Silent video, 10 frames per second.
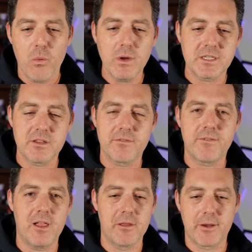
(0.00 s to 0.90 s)
Which of the
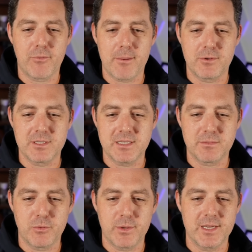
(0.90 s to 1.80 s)
following
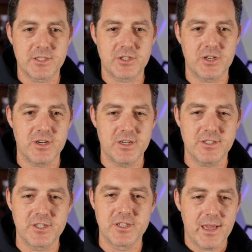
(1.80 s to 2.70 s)
represents Maria's
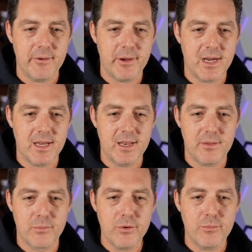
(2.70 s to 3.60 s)
charge? Okay, we got
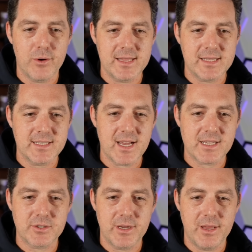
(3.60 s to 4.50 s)
the room rate, the
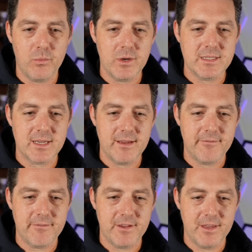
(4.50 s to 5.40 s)
tax rate, one-time
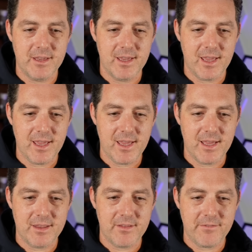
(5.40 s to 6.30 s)
fee,
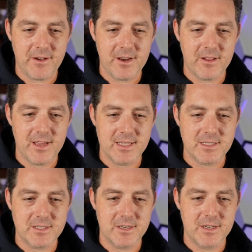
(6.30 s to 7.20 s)
and the final
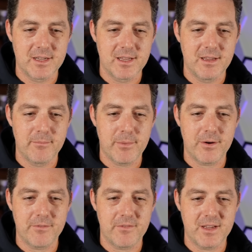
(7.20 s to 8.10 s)
answer.
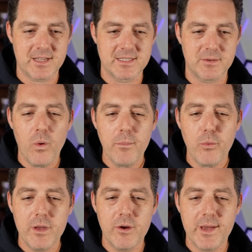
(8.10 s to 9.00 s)
Perfect.
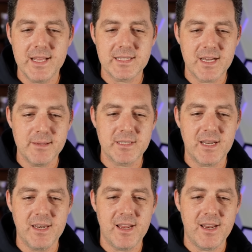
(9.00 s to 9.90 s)
1.08 times
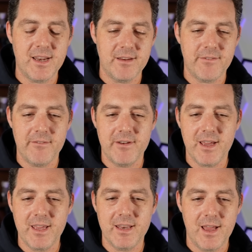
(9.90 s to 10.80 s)
$99.95 a
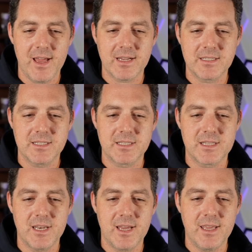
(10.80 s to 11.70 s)
night, X is
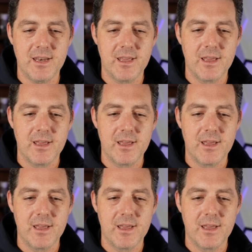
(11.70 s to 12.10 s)
the night,